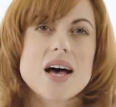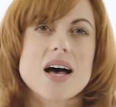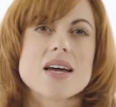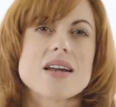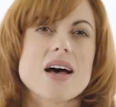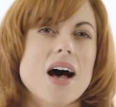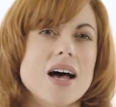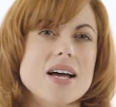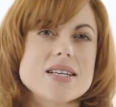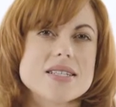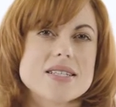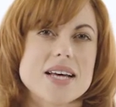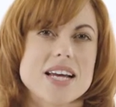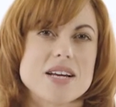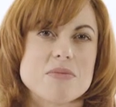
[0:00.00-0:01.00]
An I
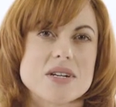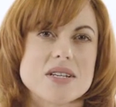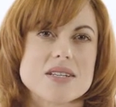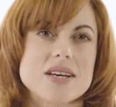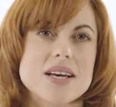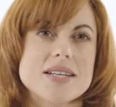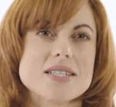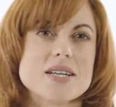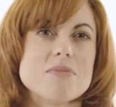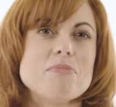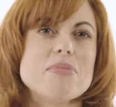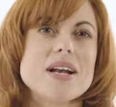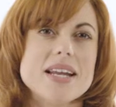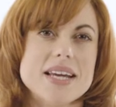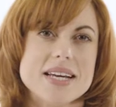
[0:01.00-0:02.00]
statement is
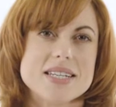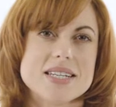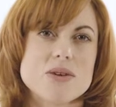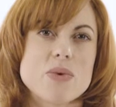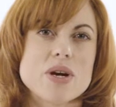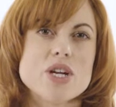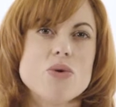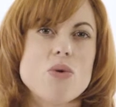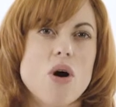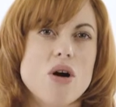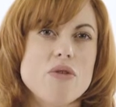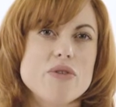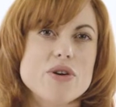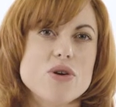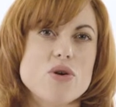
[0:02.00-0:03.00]
complete when you
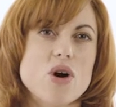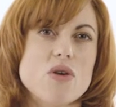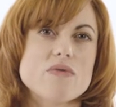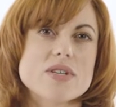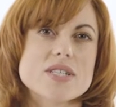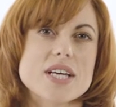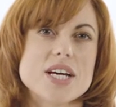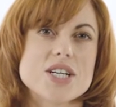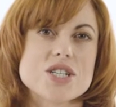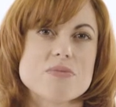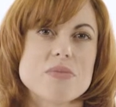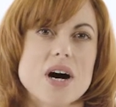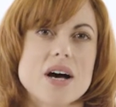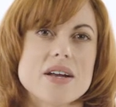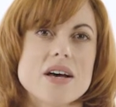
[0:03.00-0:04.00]
offer your conversation
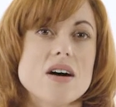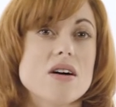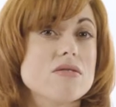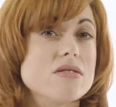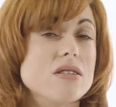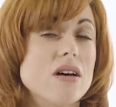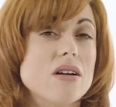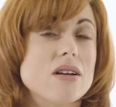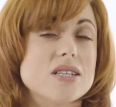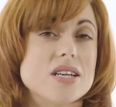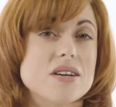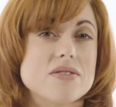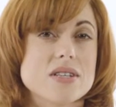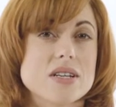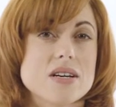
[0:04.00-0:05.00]
partner
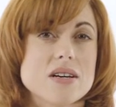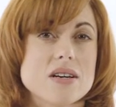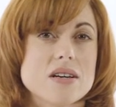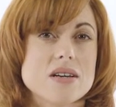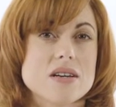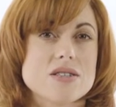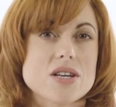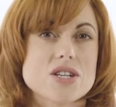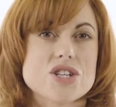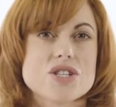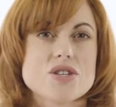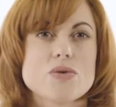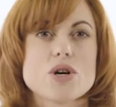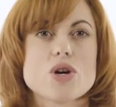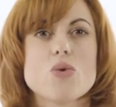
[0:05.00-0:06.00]
alternatives, such as
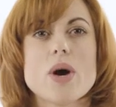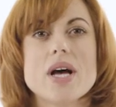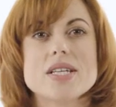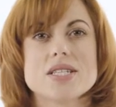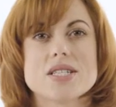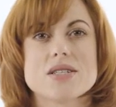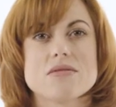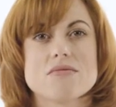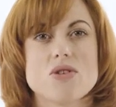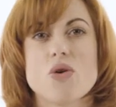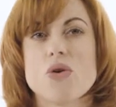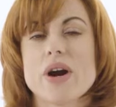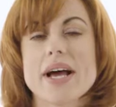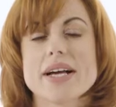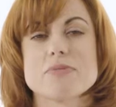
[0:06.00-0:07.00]
a request
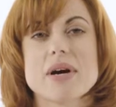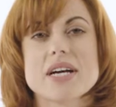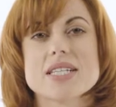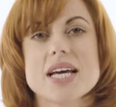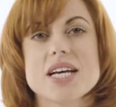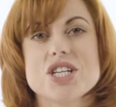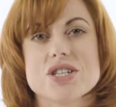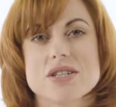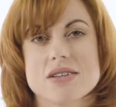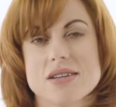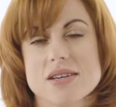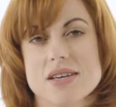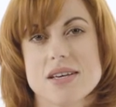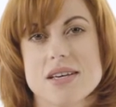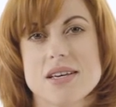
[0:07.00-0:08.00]
or an expectation.
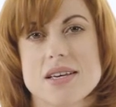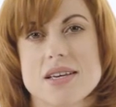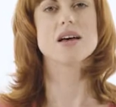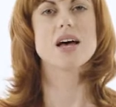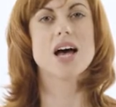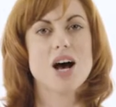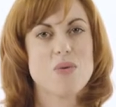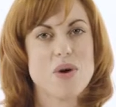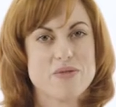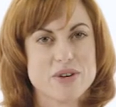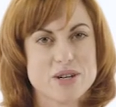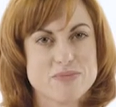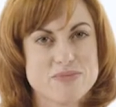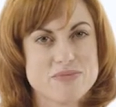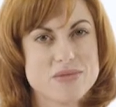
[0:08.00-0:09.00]

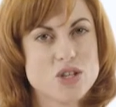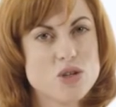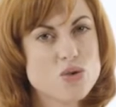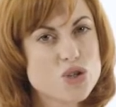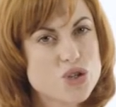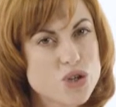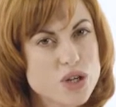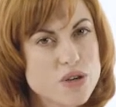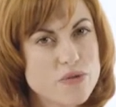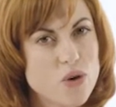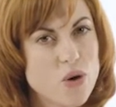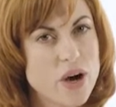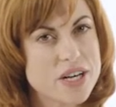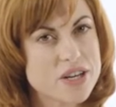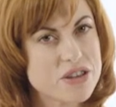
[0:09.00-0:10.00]
However, you should
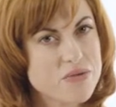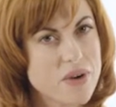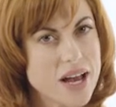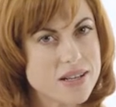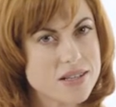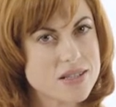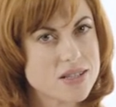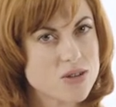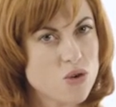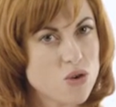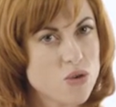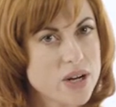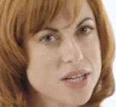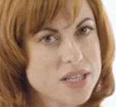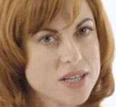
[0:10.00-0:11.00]
avoid threats or
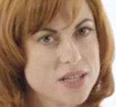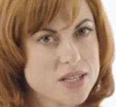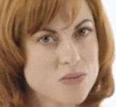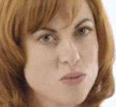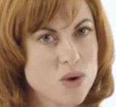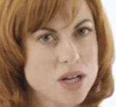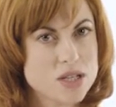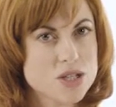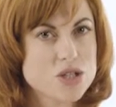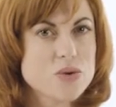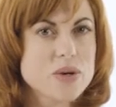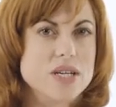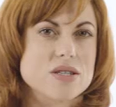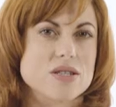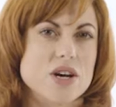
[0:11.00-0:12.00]
criticism whilst
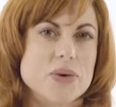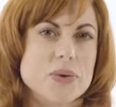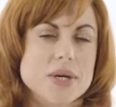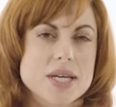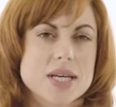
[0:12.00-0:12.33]
doing so.